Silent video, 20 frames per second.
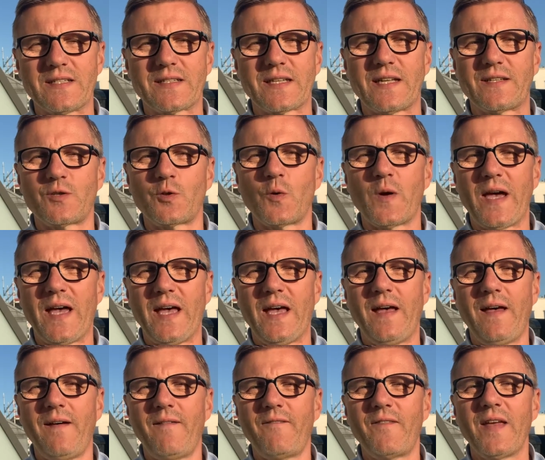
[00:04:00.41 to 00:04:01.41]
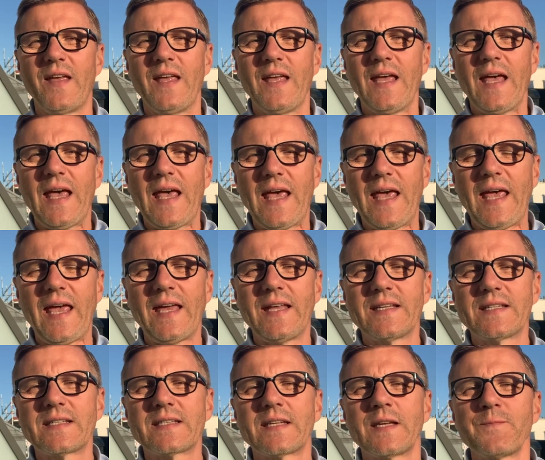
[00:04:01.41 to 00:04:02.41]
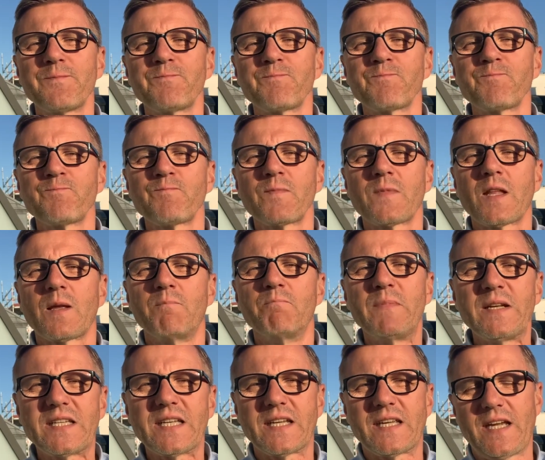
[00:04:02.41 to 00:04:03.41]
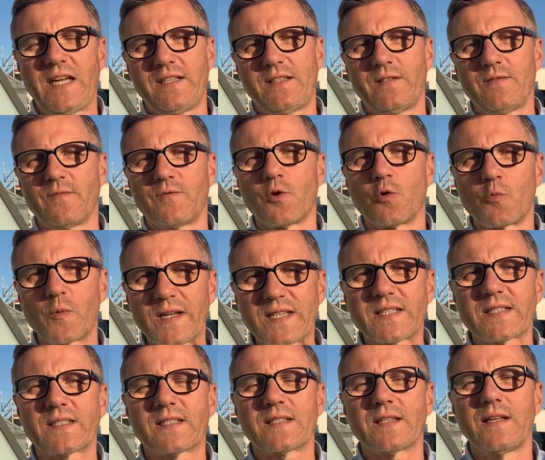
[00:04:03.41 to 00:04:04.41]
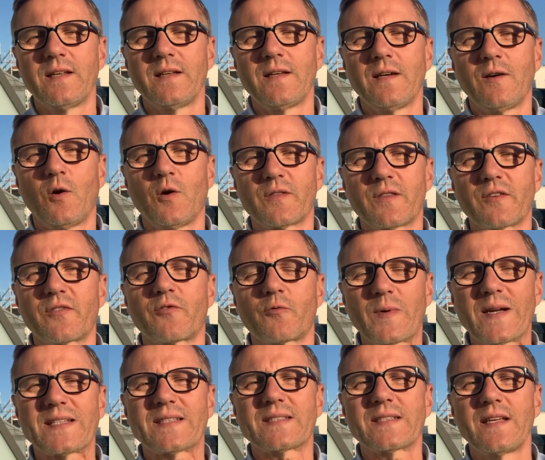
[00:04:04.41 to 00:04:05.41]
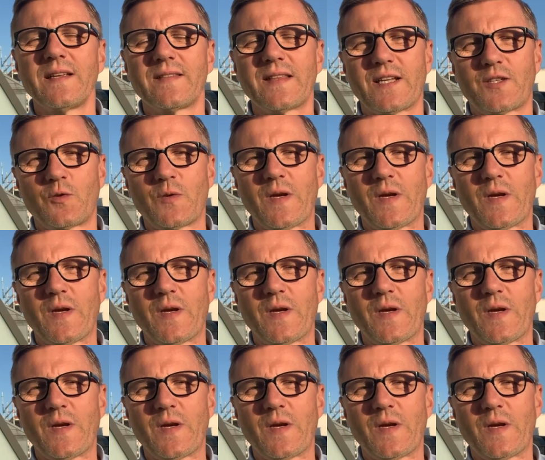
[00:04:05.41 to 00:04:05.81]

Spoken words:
that you have, and mitigate the risks or the threats that you